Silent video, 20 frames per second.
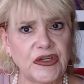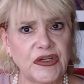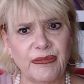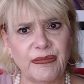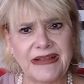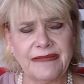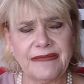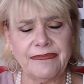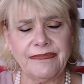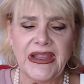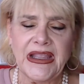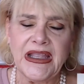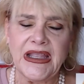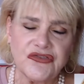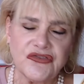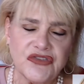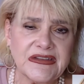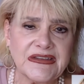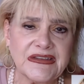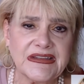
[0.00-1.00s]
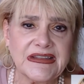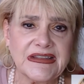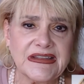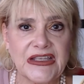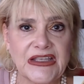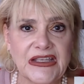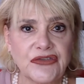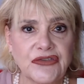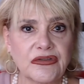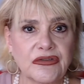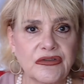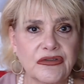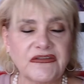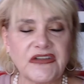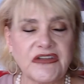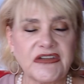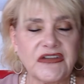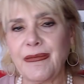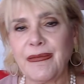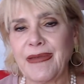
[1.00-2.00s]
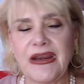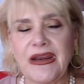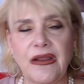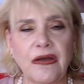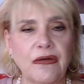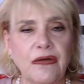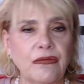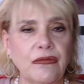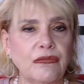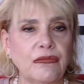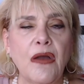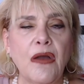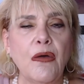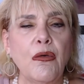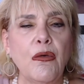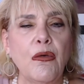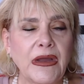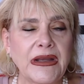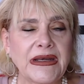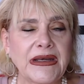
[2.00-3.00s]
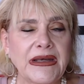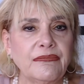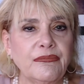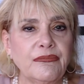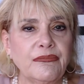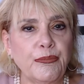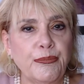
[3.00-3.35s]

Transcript: But just in the interest of time, I don't want to